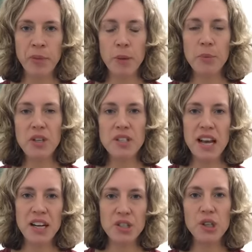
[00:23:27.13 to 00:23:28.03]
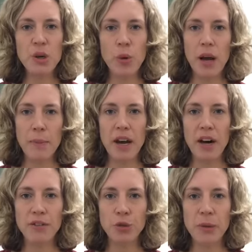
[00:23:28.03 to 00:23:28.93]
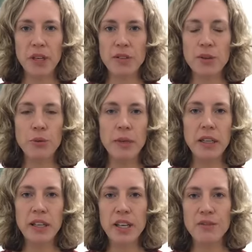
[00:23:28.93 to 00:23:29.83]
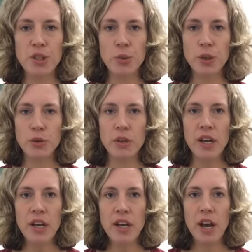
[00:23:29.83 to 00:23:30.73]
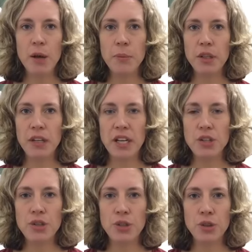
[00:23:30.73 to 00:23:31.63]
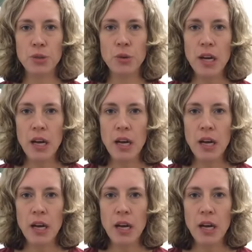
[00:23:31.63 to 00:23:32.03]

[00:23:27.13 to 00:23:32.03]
but it's actually quite powerful because it really gives you a good ability to,